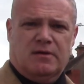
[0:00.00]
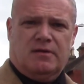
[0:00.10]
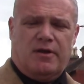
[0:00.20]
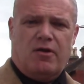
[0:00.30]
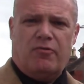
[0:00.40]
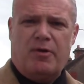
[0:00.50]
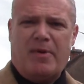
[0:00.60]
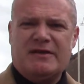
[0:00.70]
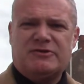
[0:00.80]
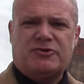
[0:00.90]
The art
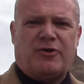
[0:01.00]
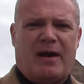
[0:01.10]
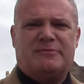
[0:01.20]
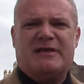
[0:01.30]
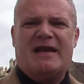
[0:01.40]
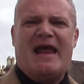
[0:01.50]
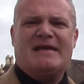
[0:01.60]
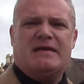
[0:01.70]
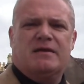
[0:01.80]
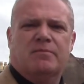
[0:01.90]
remains trapped in an
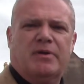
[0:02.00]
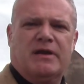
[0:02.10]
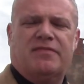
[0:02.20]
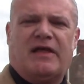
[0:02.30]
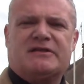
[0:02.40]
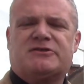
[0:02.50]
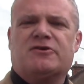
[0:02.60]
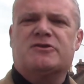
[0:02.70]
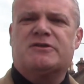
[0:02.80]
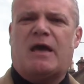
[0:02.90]
eddy beneath that
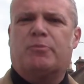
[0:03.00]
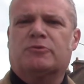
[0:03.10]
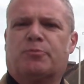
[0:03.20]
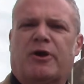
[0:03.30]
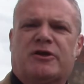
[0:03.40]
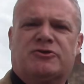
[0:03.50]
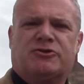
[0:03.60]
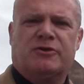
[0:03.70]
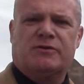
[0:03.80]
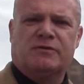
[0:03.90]
sun-dappled
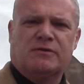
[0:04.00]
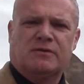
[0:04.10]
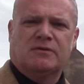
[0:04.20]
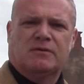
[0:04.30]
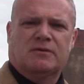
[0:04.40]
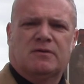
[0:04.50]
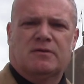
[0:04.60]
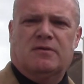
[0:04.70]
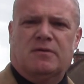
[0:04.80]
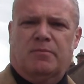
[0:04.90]
bridge.
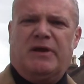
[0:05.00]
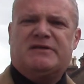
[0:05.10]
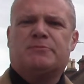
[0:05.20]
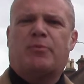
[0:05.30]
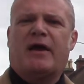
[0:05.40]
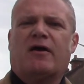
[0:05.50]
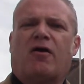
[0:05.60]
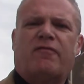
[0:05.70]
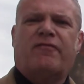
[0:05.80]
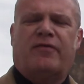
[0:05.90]
Pieces break
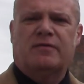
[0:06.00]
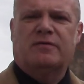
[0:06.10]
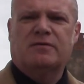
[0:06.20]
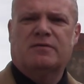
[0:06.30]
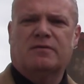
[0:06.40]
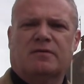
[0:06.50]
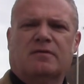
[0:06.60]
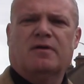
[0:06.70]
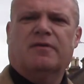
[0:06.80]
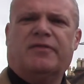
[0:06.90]
off,
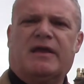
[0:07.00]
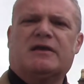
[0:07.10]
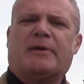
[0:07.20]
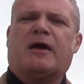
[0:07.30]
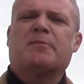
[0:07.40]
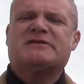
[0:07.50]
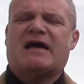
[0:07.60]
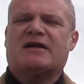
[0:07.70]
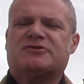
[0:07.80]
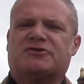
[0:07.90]
things become
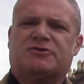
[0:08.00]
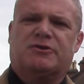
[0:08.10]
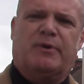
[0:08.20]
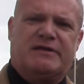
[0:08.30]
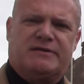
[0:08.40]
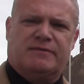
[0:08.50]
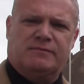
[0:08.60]
attached to it.